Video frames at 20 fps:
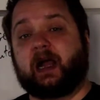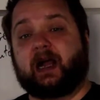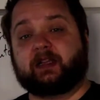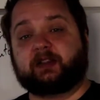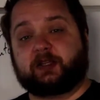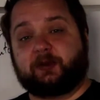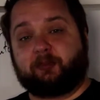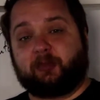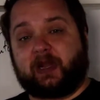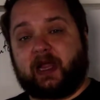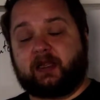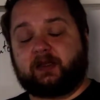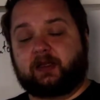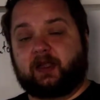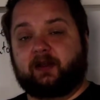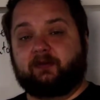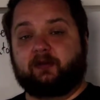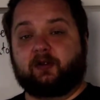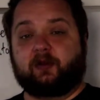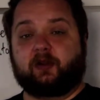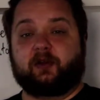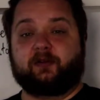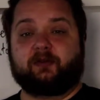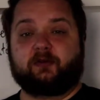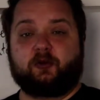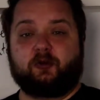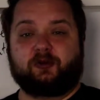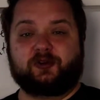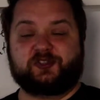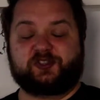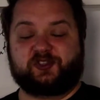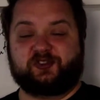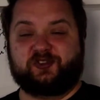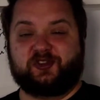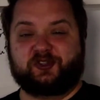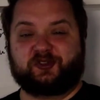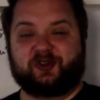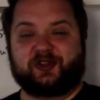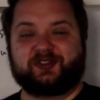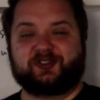At the plant level, of course, you
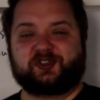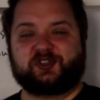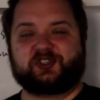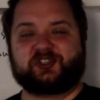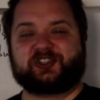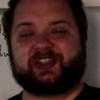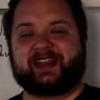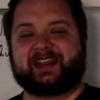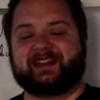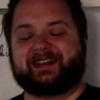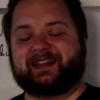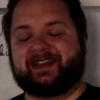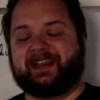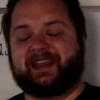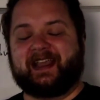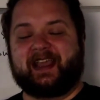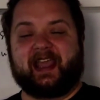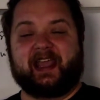need to understand,